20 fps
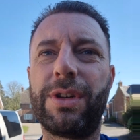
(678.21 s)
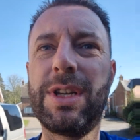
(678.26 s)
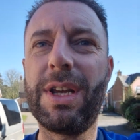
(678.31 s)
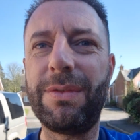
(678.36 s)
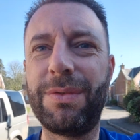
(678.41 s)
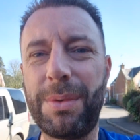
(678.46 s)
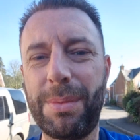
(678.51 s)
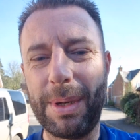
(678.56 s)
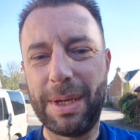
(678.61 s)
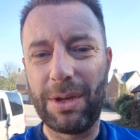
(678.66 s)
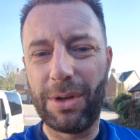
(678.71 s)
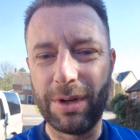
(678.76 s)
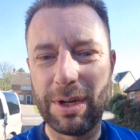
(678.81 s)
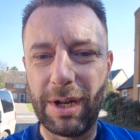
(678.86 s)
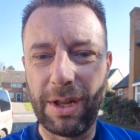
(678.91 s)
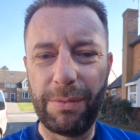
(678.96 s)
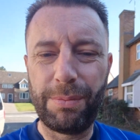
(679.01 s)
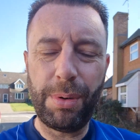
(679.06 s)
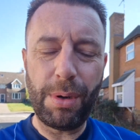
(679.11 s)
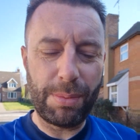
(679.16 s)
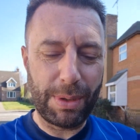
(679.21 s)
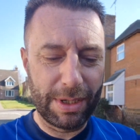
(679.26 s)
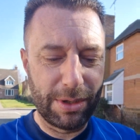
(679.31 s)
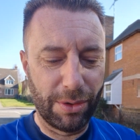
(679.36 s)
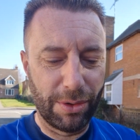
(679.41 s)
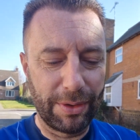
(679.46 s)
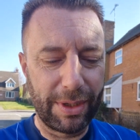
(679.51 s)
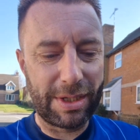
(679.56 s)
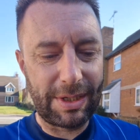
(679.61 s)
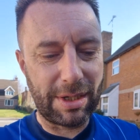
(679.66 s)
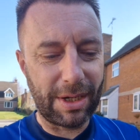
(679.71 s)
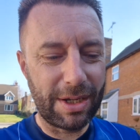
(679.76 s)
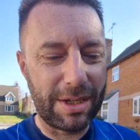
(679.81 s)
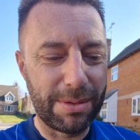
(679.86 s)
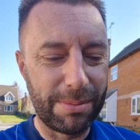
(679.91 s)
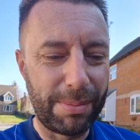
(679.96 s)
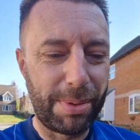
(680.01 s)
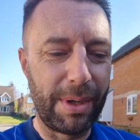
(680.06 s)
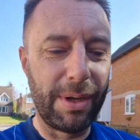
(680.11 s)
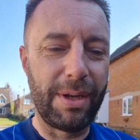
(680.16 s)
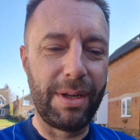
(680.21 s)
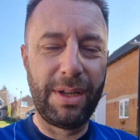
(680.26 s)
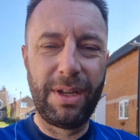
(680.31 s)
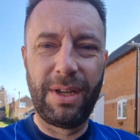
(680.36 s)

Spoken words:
Have we been good enough? Probably not this season, but